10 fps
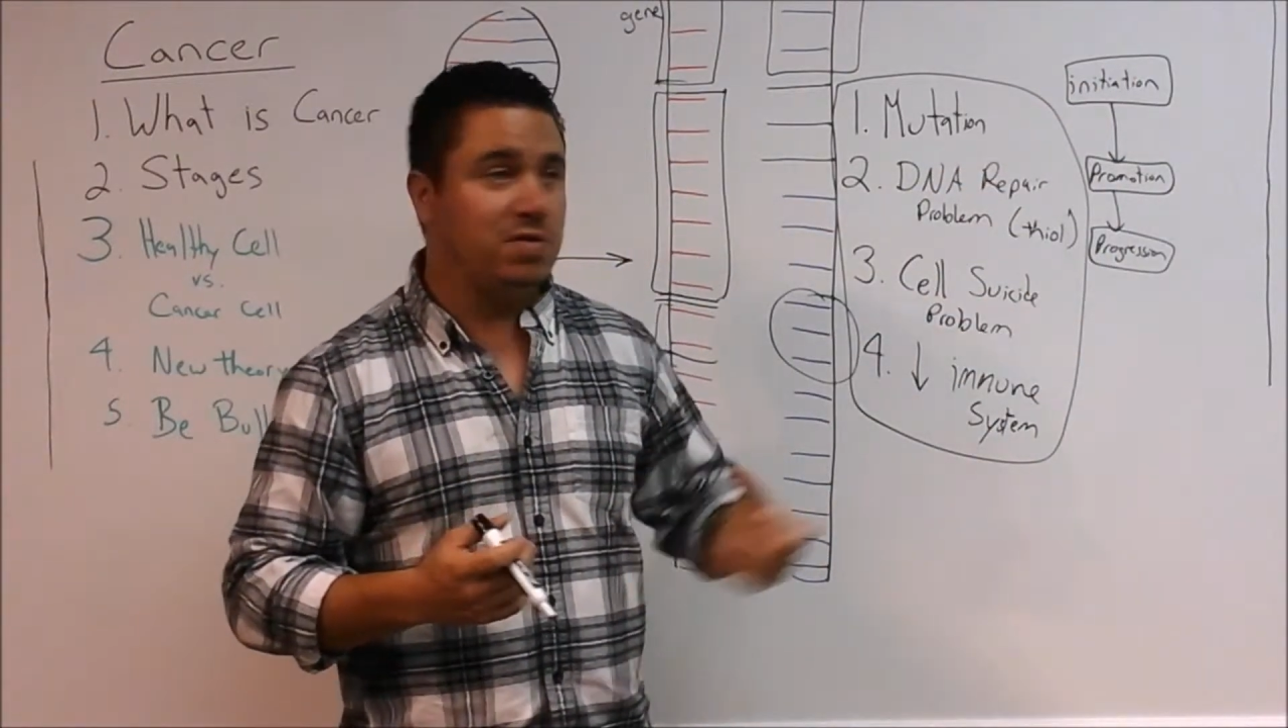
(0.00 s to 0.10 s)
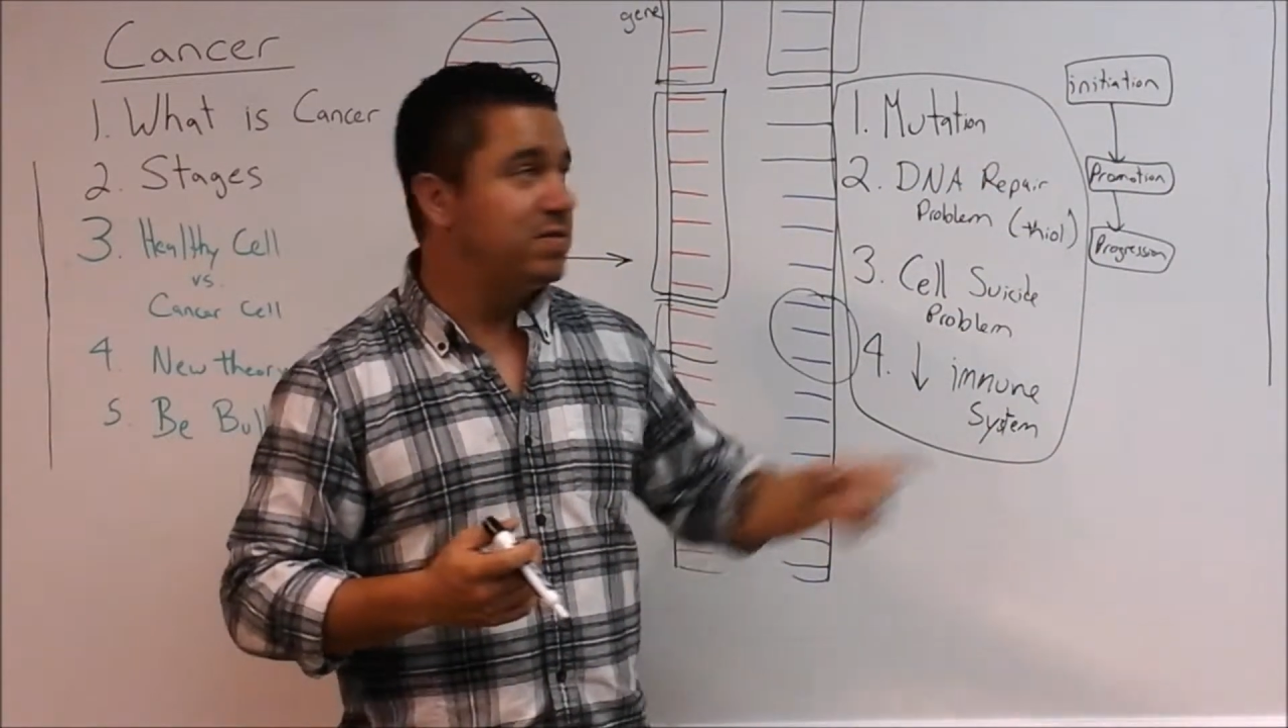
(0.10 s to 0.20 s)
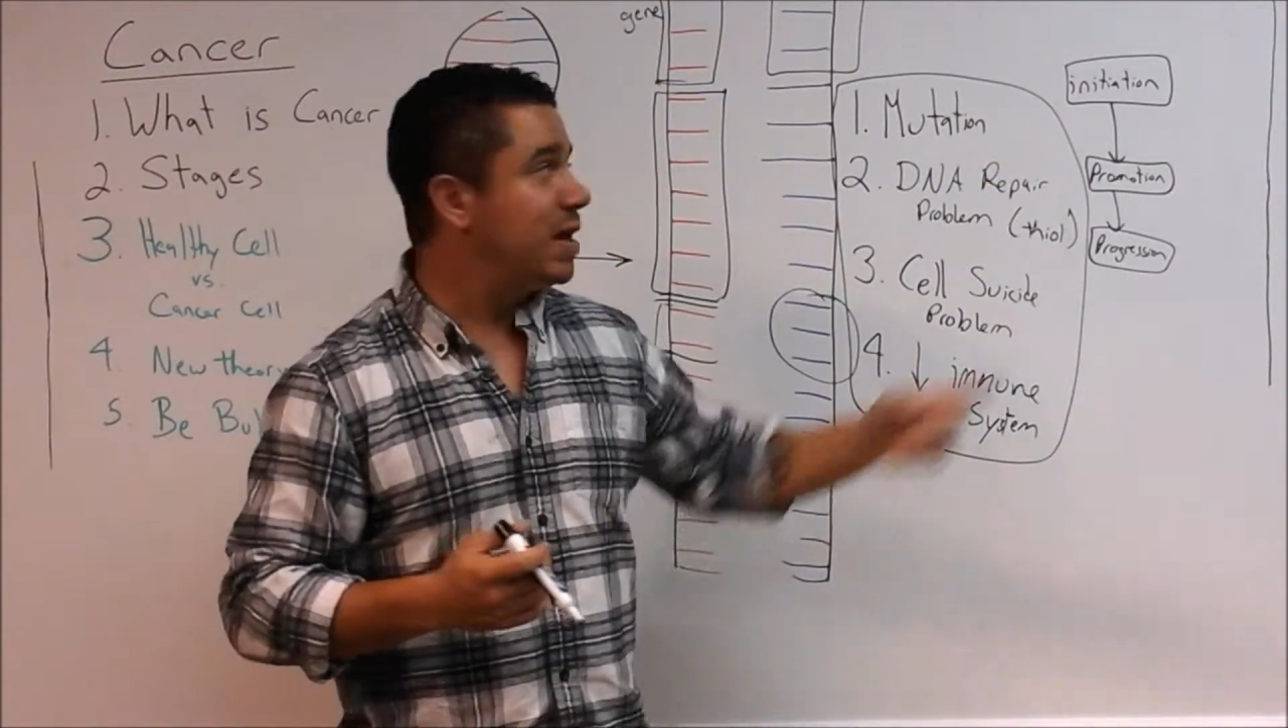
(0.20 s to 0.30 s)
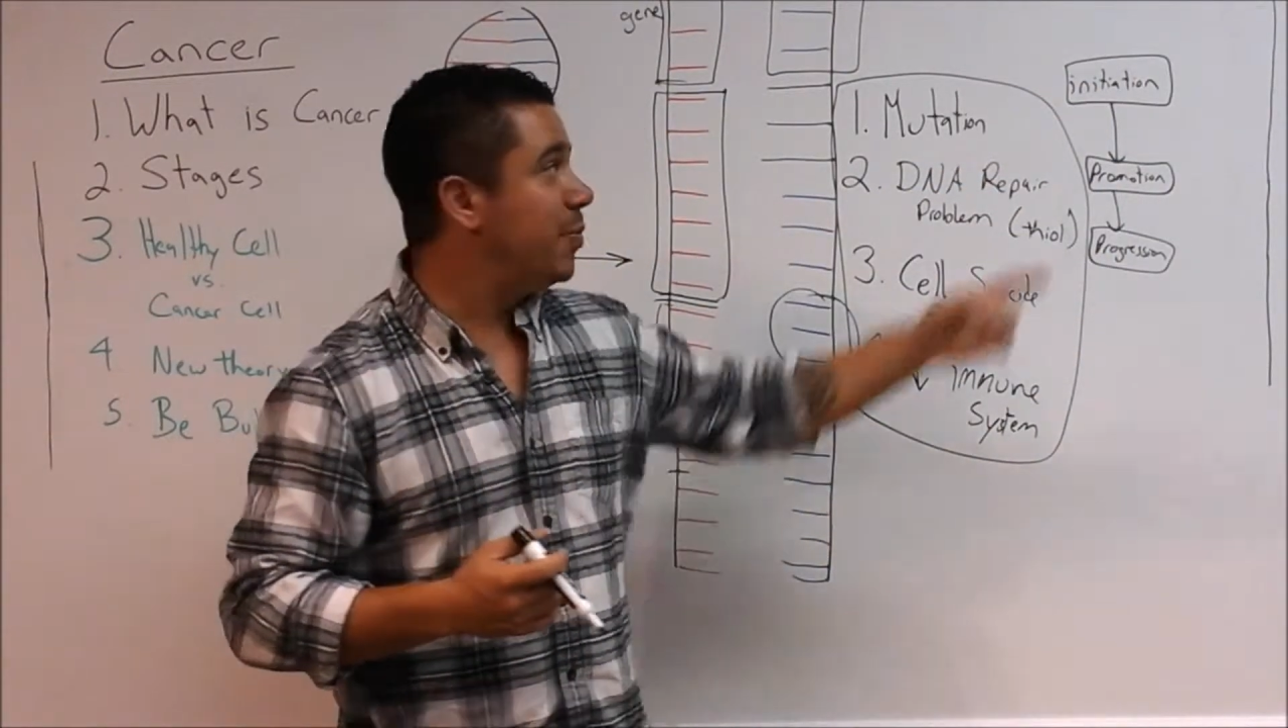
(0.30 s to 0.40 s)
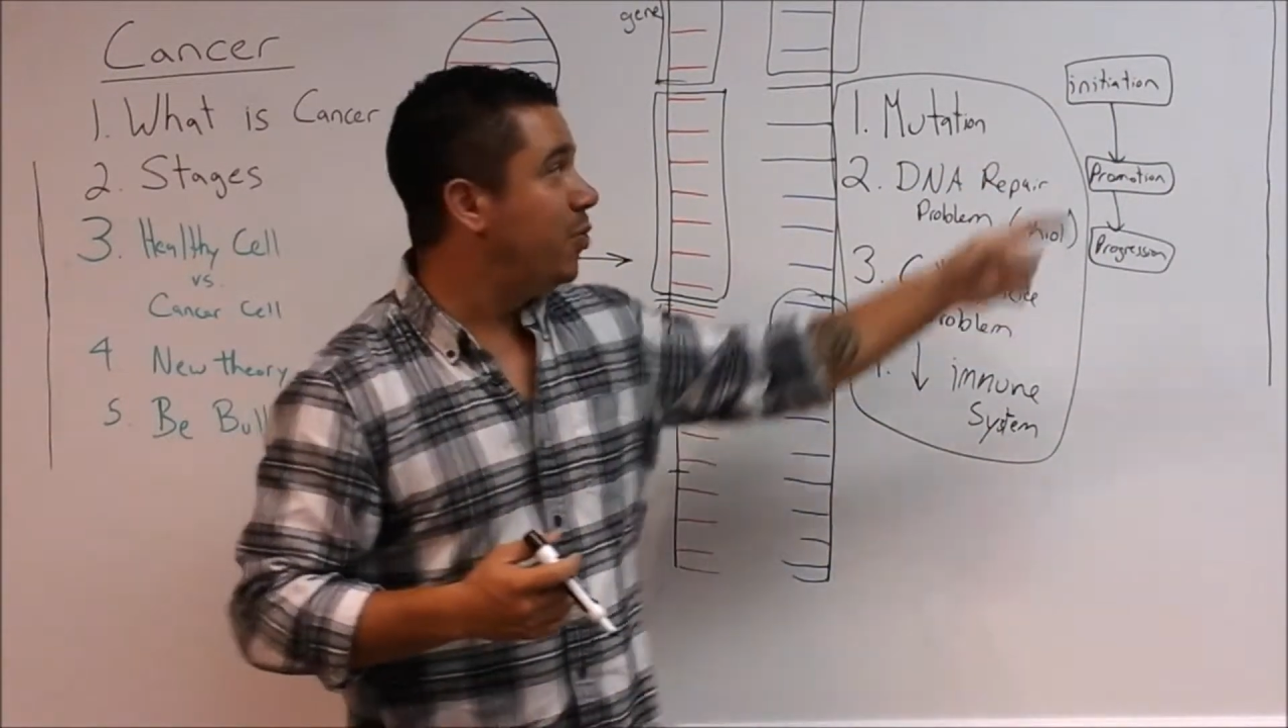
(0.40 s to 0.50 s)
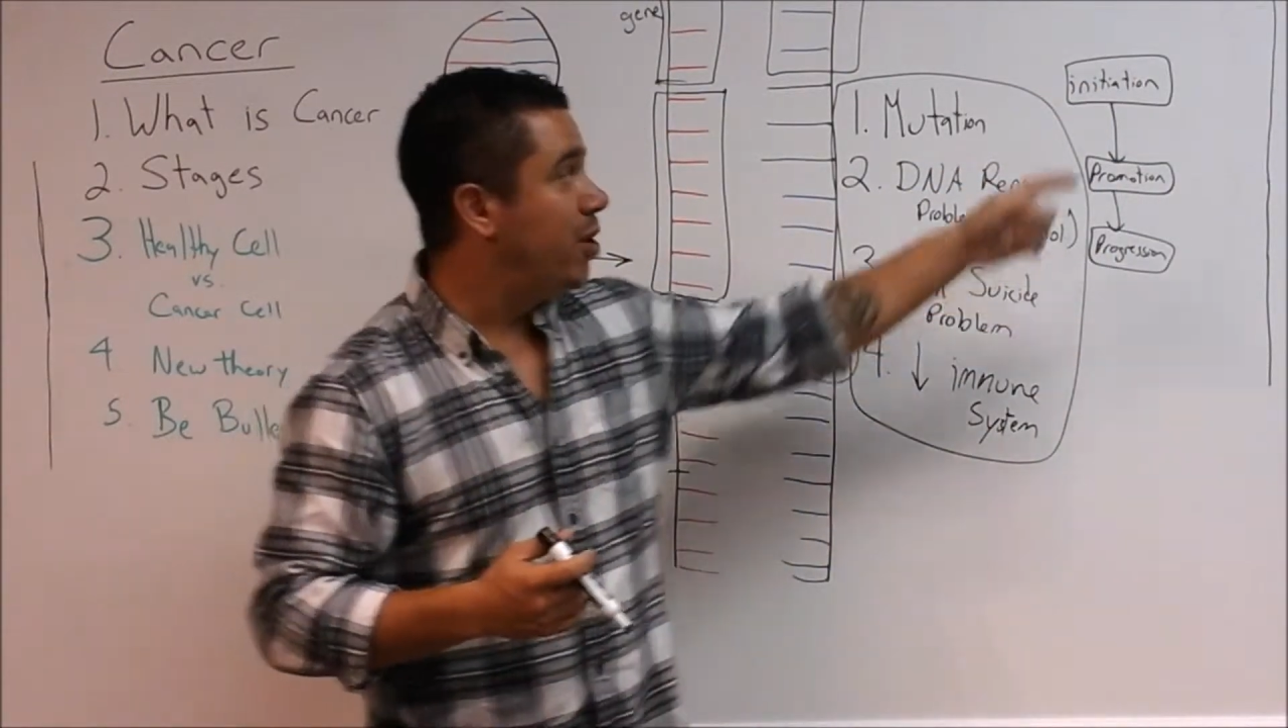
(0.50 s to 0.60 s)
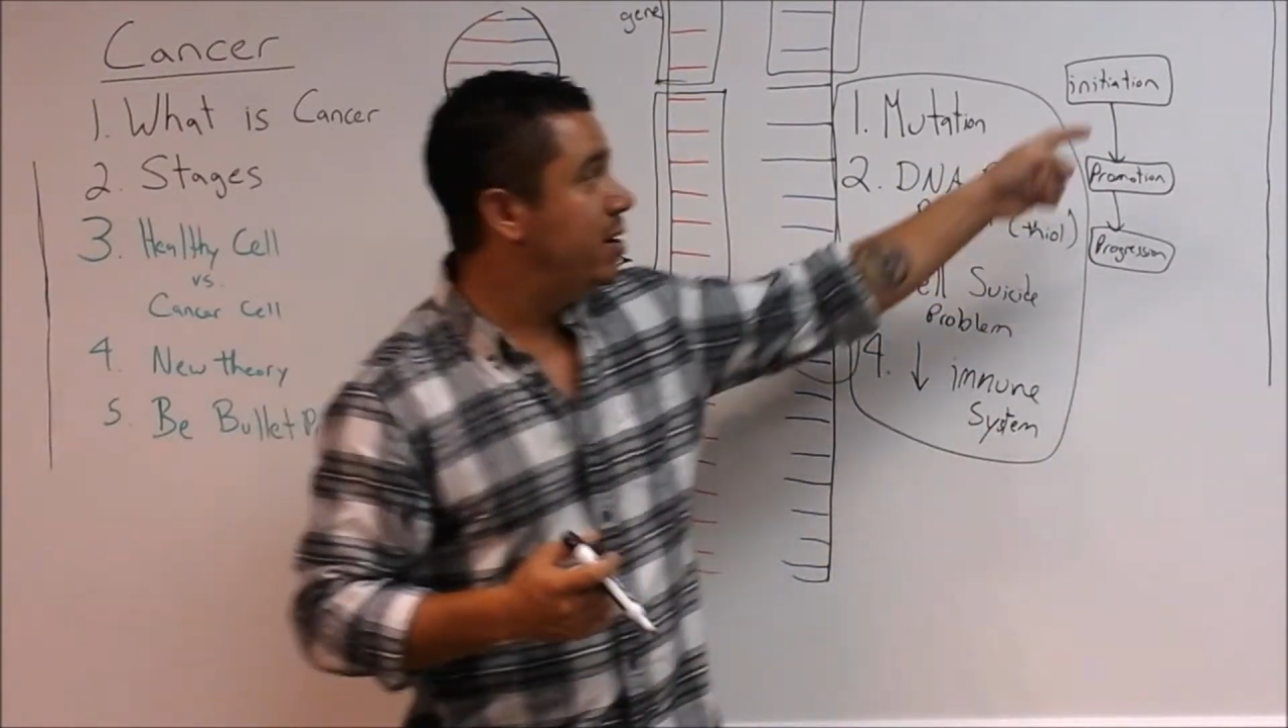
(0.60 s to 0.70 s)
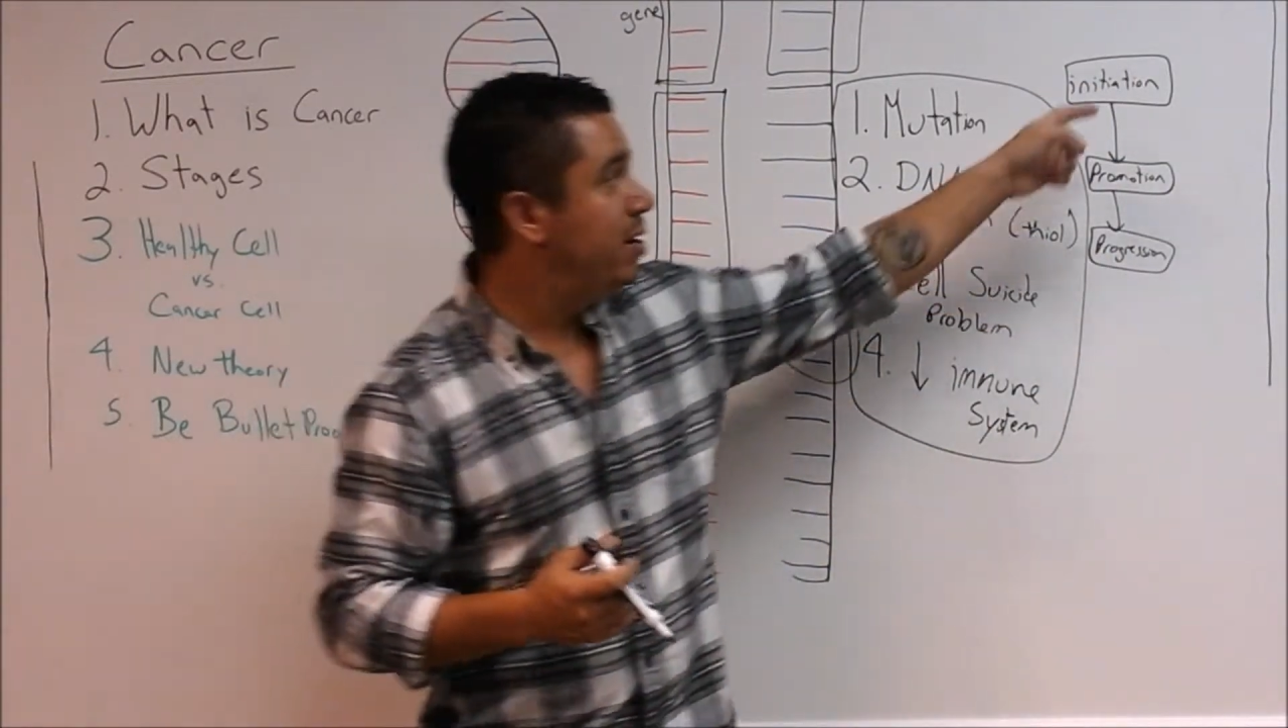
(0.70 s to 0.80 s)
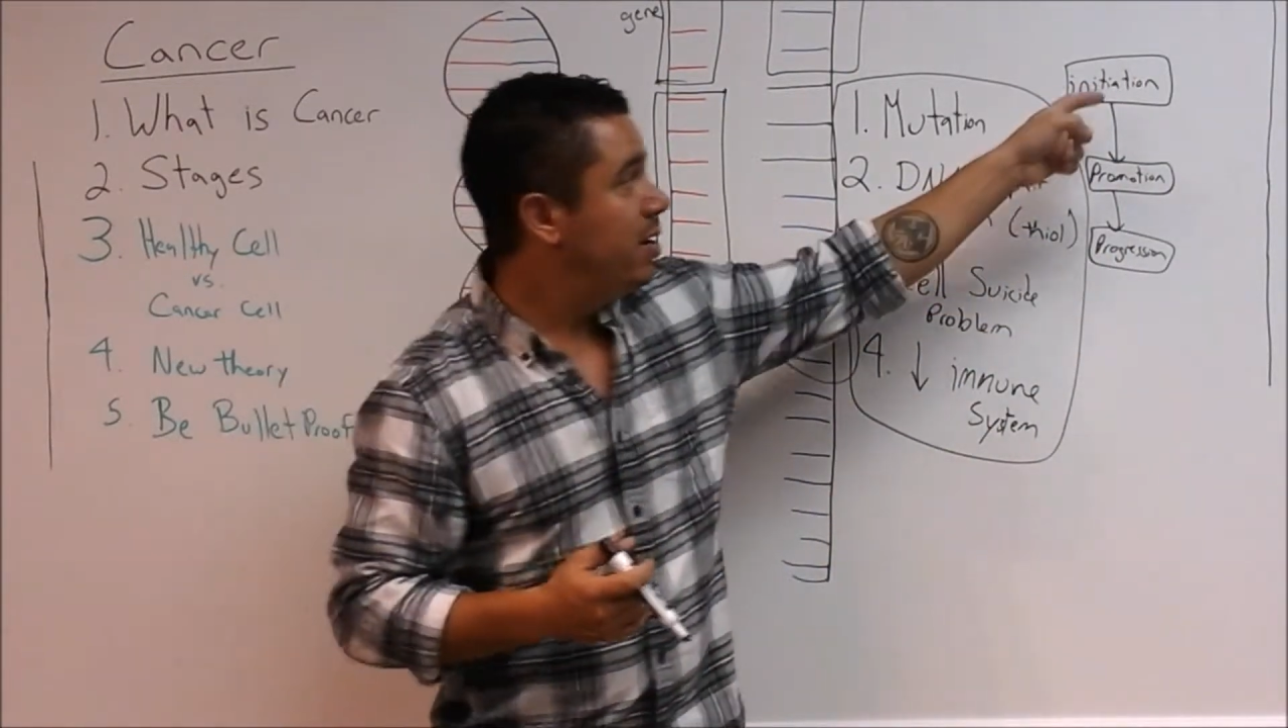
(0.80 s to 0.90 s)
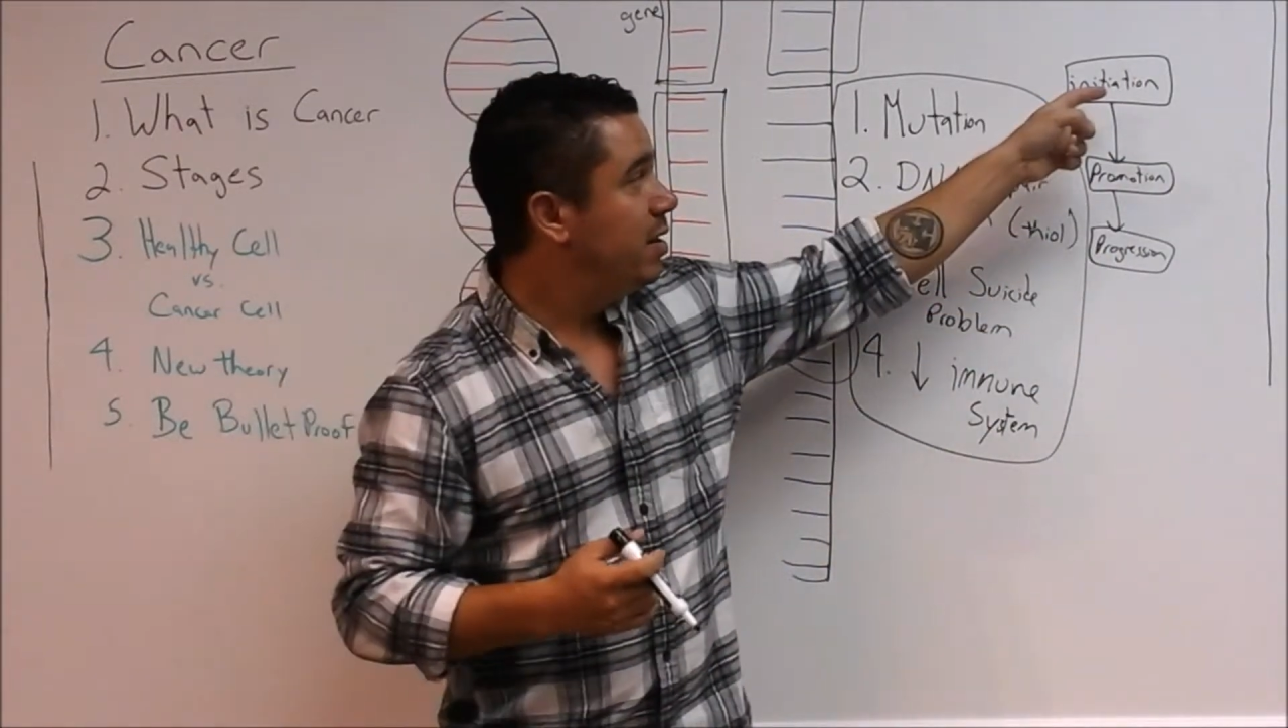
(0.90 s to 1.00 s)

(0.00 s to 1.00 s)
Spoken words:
So step 1